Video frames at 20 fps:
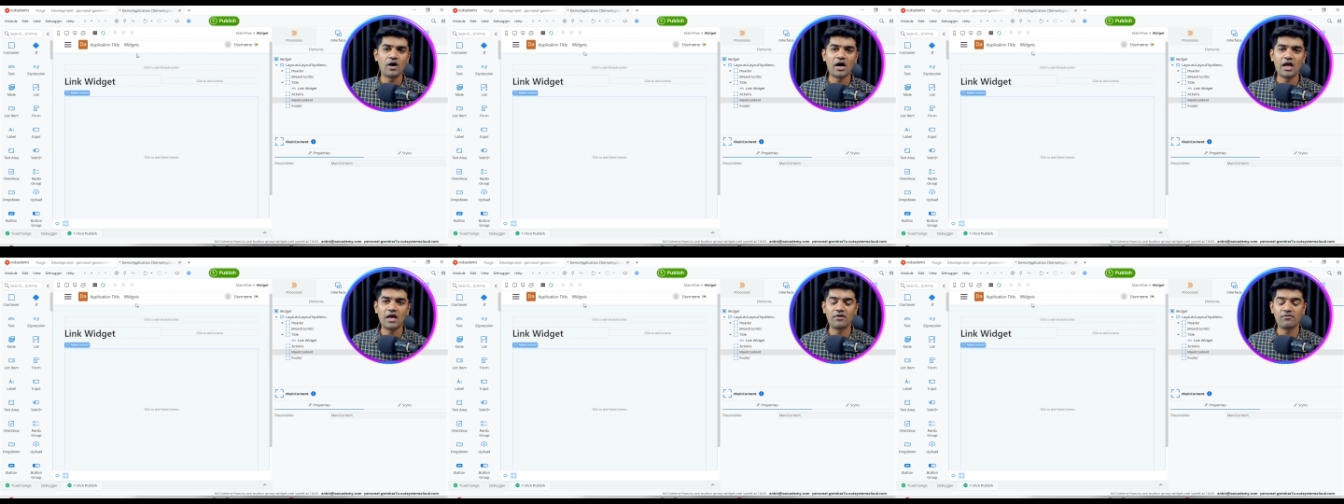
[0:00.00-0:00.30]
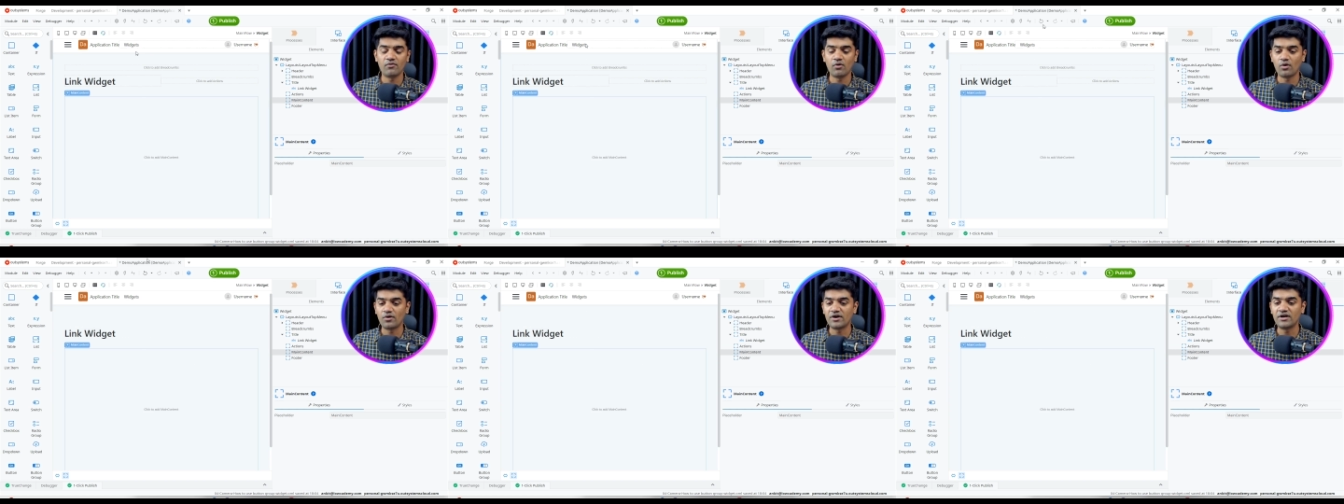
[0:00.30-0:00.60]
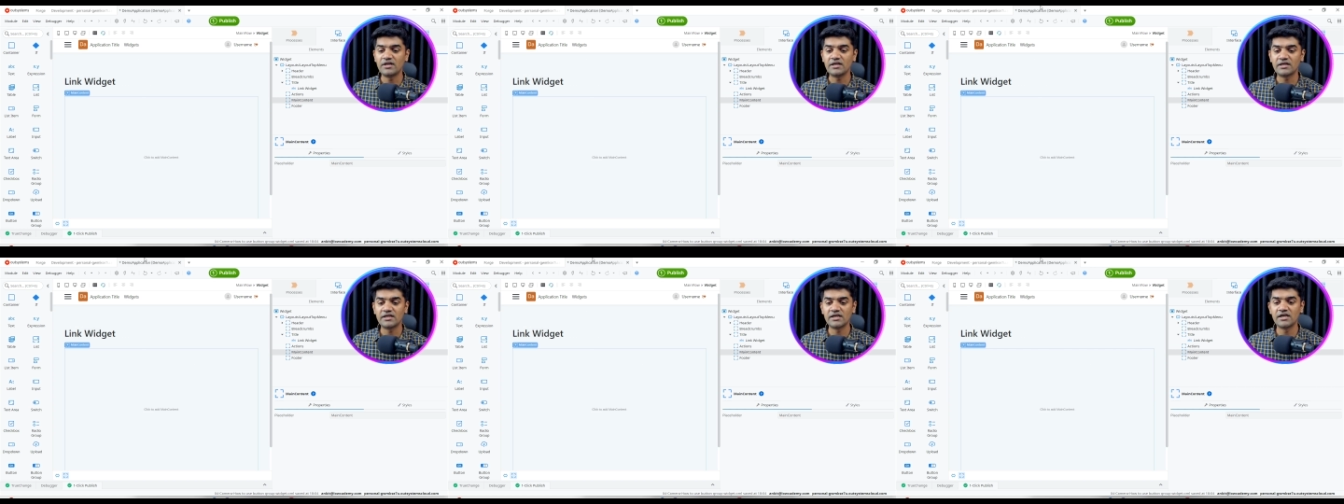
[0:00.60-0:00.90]
I have
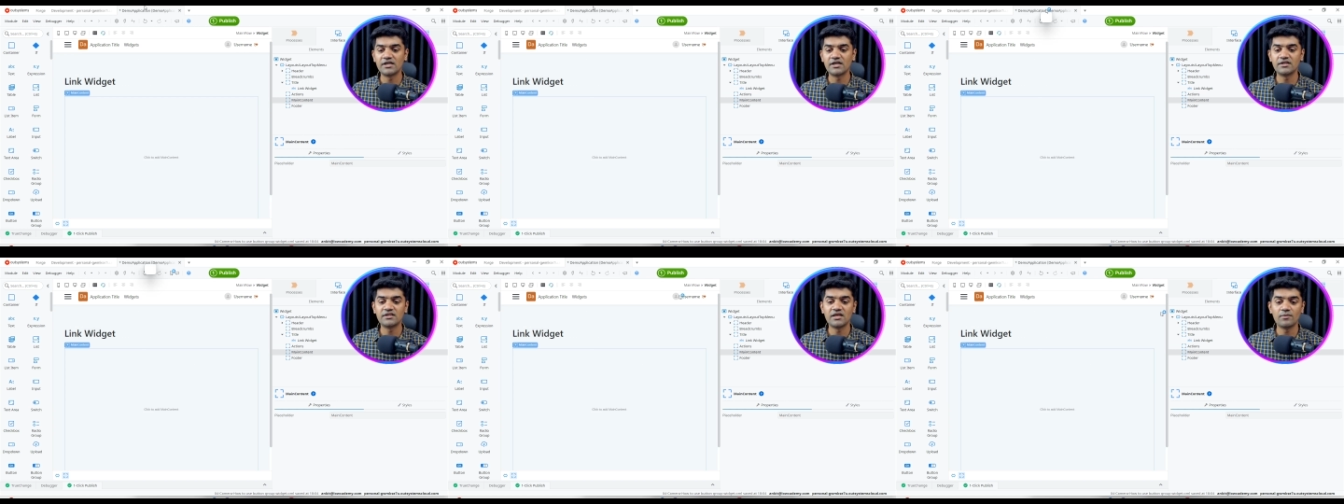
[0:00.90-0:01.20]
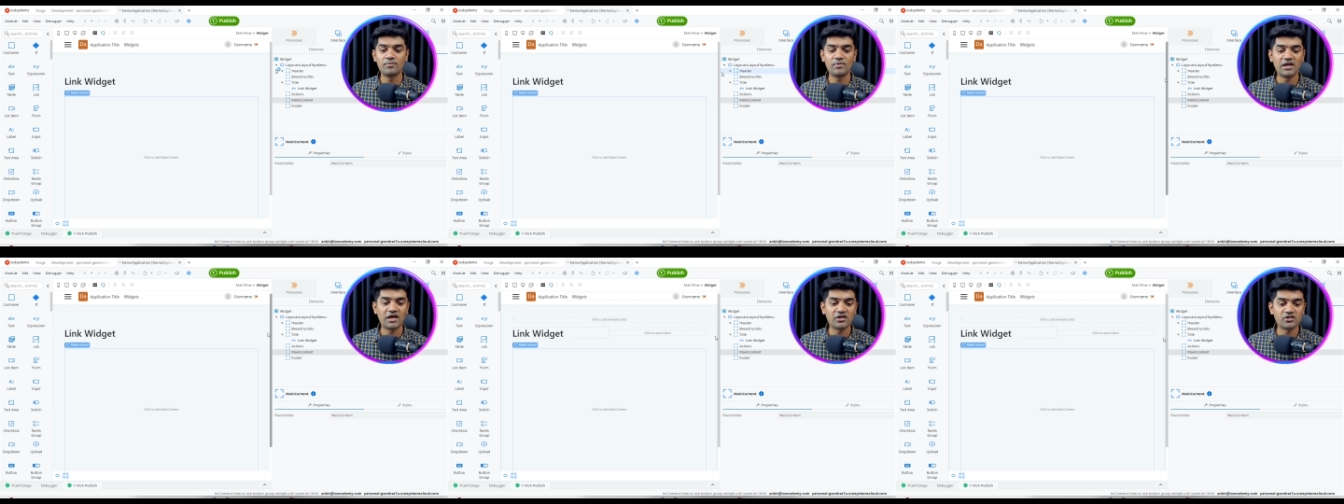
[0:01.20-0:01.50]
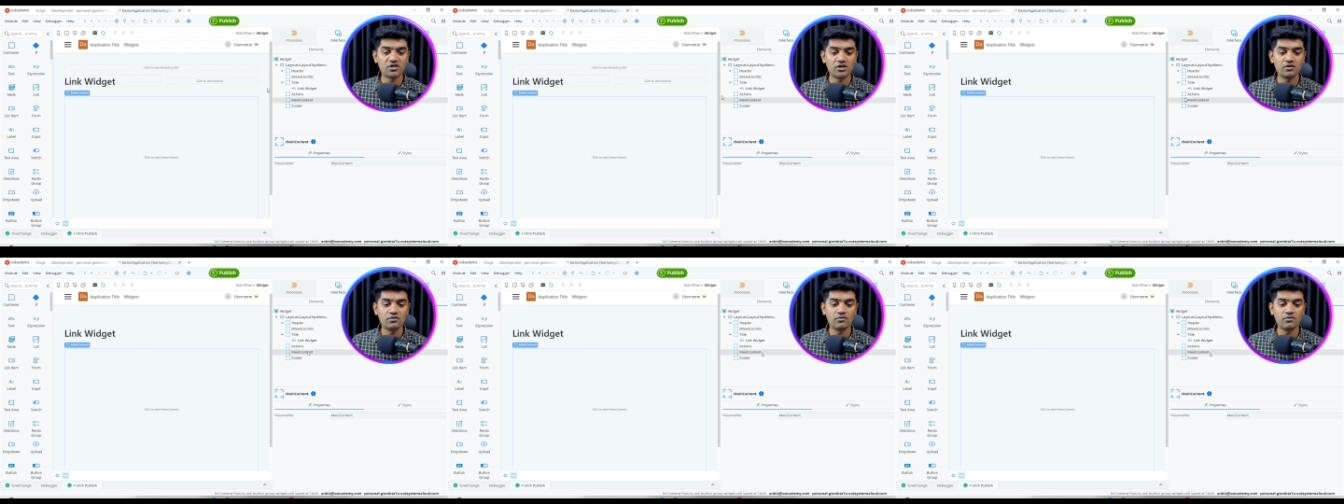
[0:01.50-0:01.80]
already created the
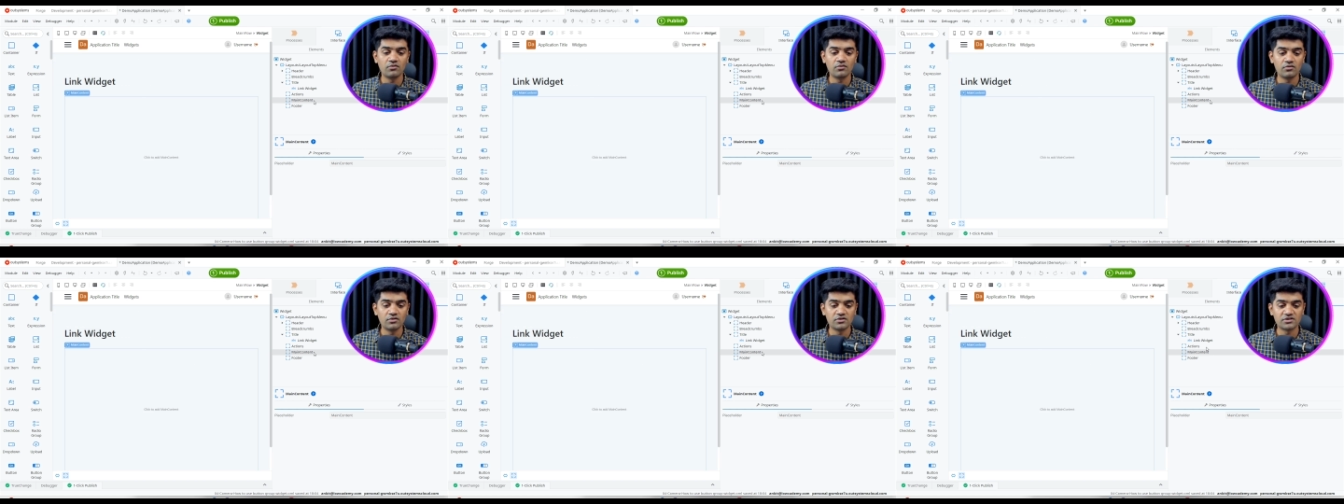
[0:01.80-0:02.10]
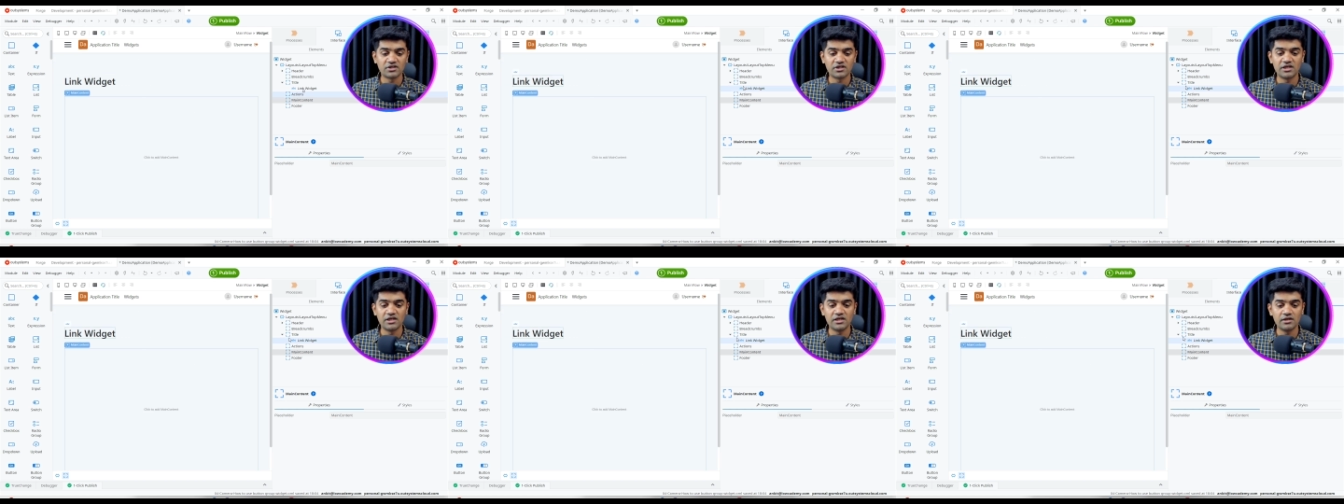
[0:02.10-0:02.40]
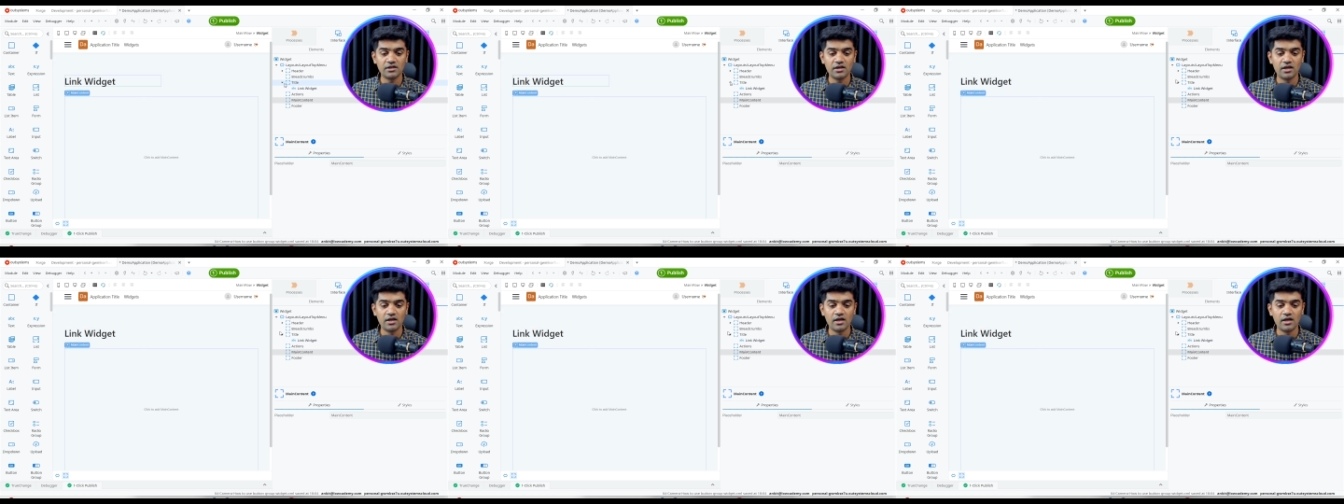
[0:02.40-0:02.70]
application
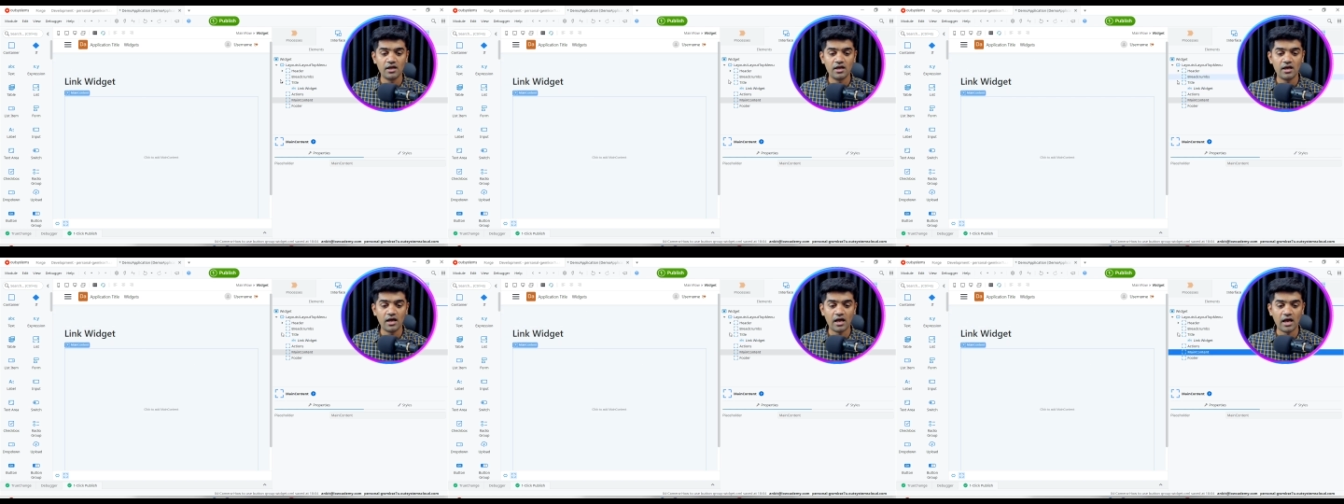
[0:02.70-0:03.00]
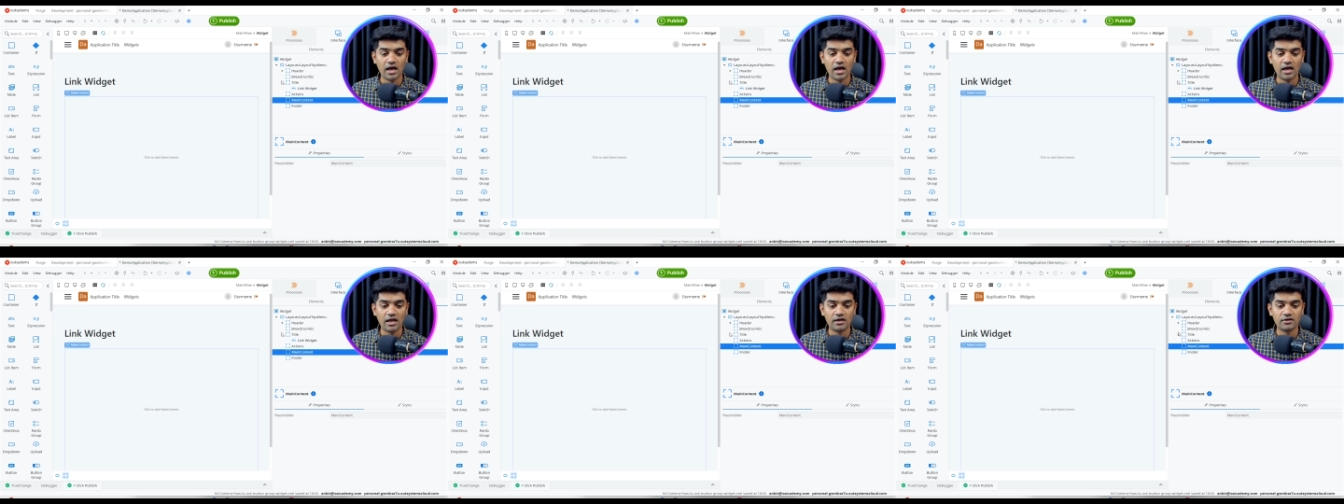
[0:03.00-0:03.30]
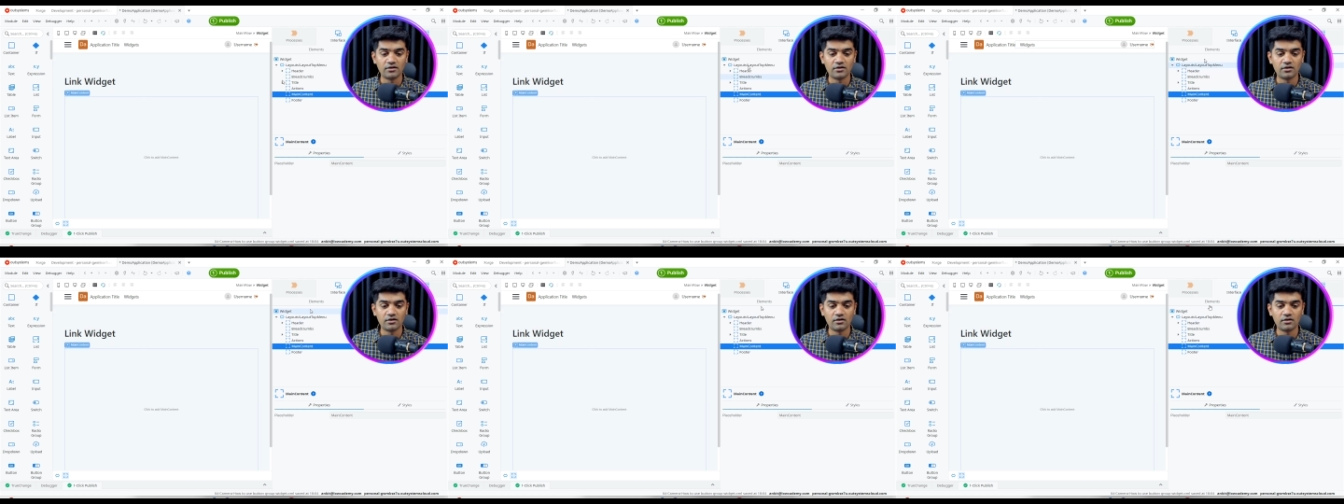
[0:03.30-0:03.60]
screen,
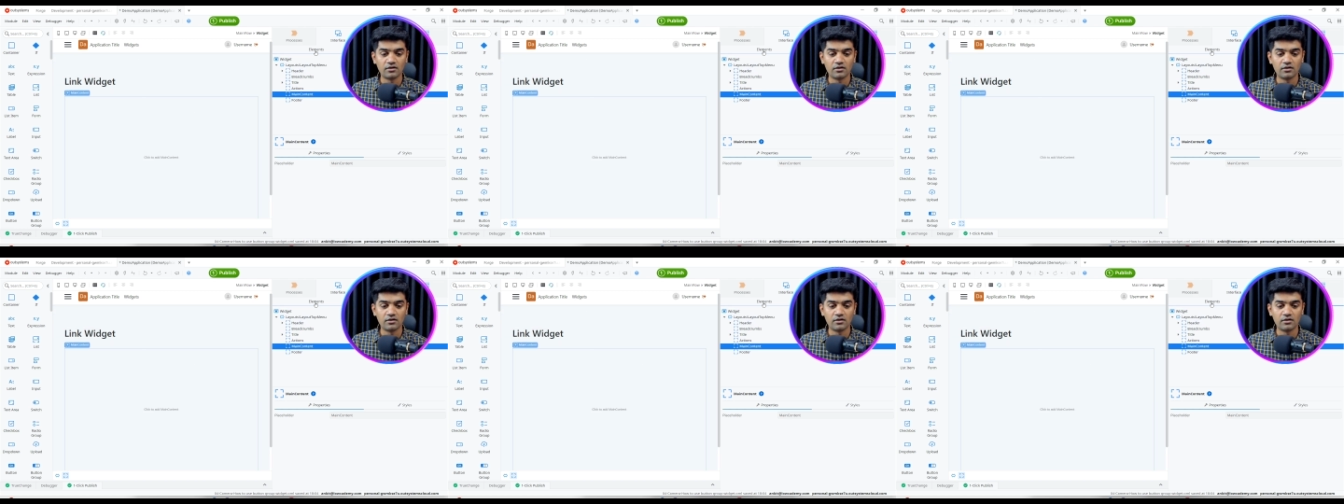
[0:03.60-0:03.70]
and